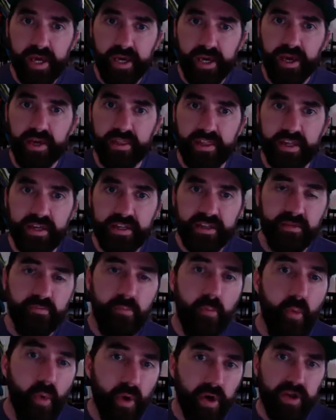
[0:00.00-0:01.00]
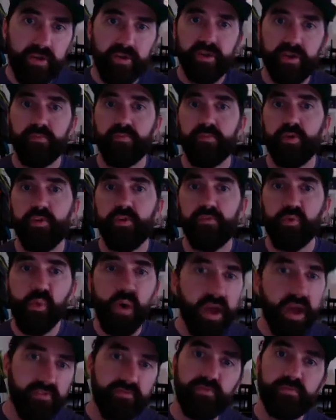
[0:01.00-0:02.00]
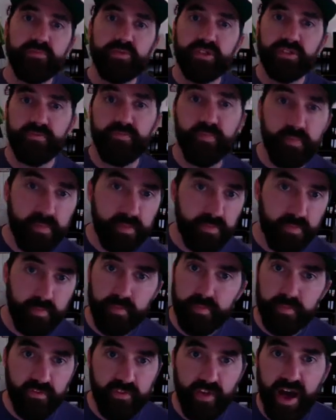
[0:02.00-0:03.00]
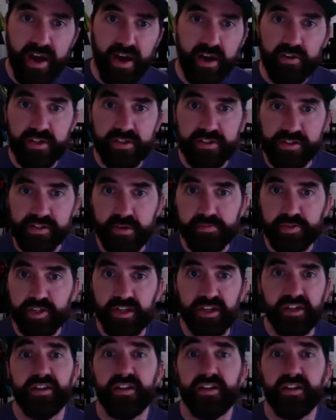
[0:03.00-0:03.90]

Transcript: I think the more you can move away from just flat out consumption.